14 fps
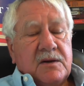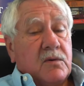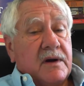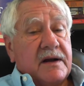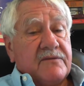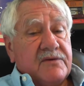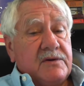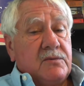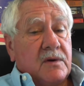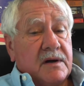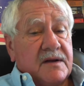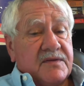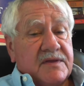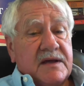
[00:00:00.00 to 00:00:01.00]
whatever you
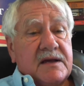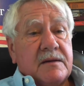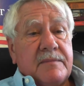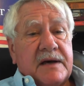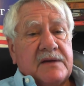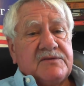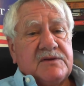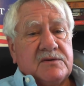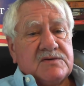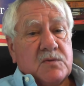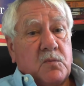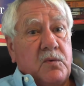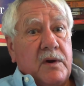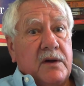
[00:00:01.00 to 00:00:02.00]
want to think about those
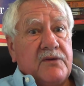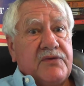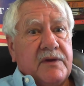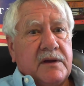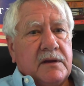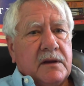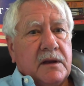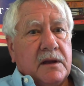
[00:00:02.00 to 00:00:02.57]
wealthy